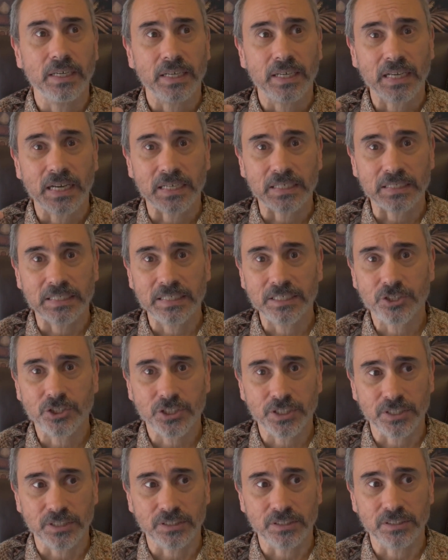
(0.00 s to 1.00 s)

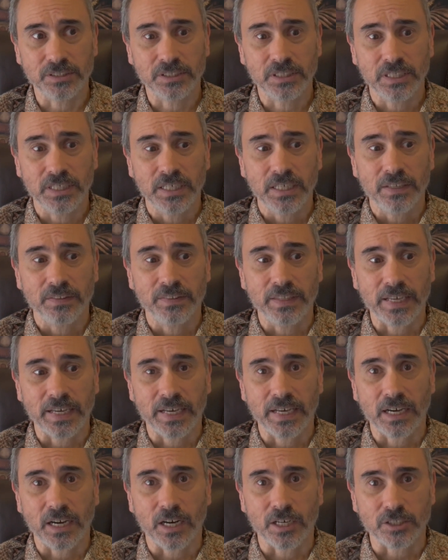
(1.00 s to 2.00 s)
cognitions
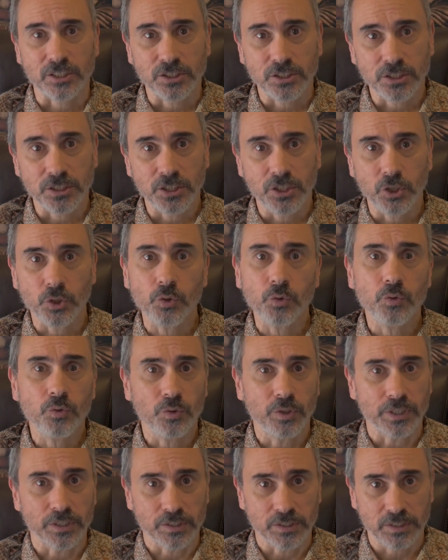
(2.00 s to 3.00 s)
that are
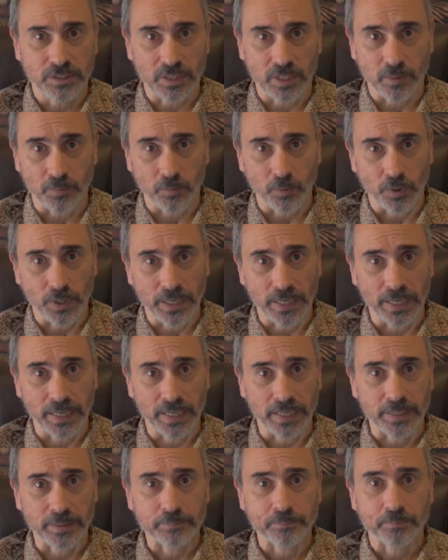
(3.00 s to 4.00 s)
skewed in some
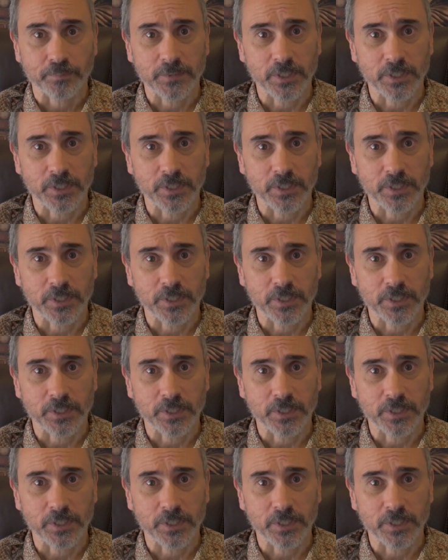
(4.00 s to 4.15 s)
way.